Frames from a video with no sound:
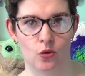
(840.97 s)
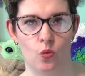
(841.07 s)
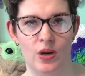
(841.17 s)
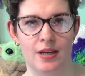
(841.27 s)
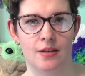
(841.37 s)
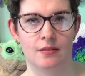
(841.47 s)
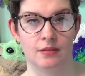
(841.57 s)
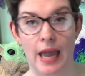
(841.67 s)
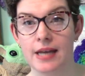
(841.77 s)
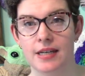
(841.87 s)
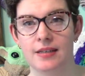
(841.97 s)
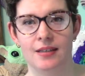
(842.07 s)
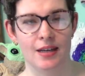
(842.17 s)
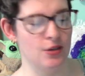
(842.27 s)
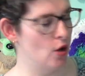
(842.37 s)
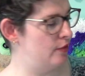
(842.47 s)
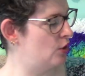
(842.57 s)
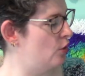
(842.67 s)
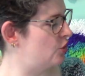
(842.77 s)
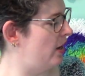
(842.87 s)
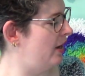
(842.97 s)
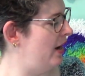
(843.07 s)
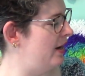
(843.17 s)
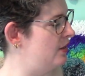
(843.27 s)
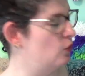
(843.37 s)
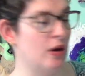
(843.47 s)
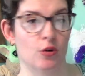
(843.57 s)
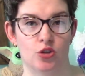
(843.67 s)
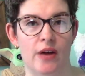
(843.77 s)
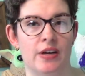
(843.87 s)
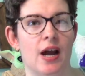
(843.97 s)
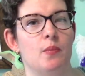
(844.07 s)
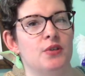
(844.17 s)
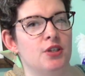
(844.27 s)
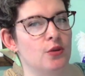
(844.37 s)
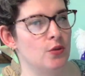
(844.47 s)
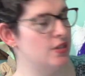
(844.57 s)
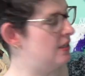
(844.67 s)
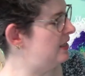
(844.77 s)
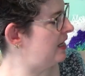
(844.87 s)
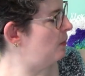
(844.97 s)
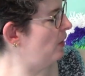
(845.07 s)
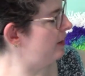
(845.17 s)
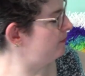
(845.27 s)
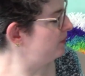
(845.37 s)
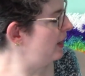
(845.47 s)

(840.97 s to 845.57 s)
we landed in Nova Scotia, and we were driving up to Sydney Cape Breton.